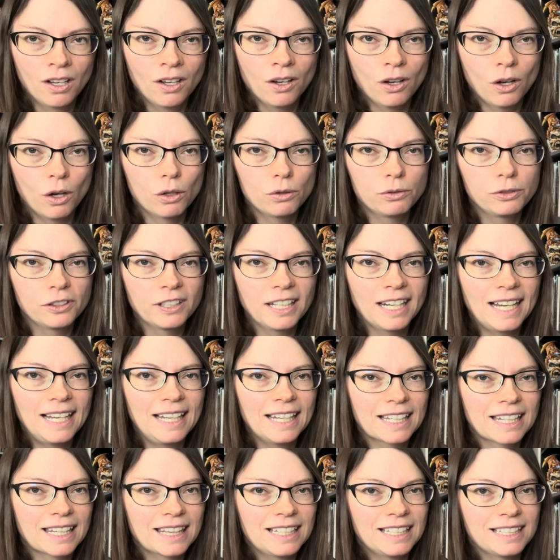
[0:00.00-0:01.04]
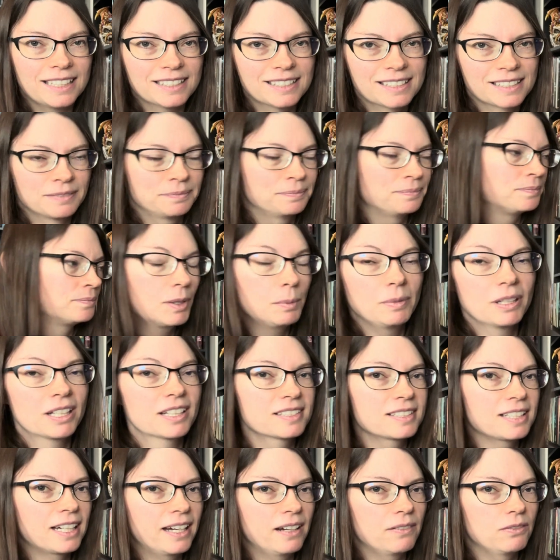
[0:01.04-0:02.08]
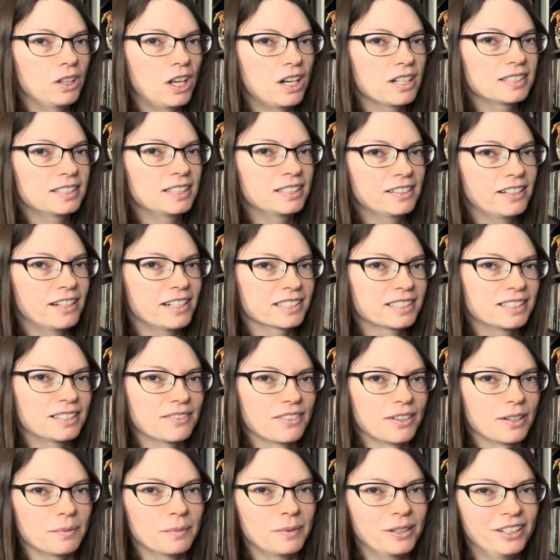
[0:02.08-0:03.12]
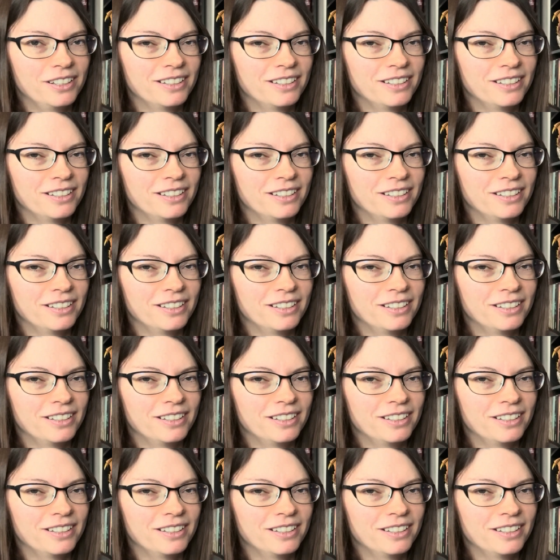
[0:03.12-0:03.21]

hopefully I like these, because I have lots and lots of them.